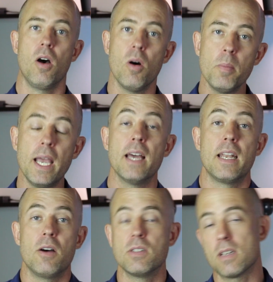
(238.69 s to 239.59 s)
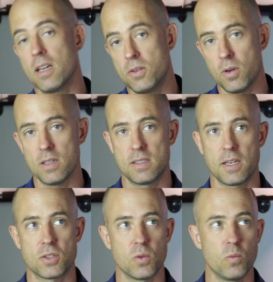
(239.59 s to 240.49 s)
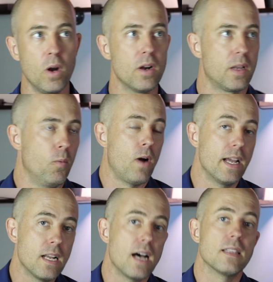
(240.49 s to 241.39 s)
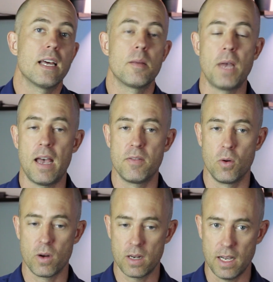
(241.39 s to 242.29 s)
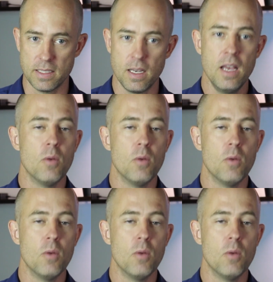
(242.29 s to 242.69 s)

oh man, now he's got to do all this extra work, why not let him have it organized?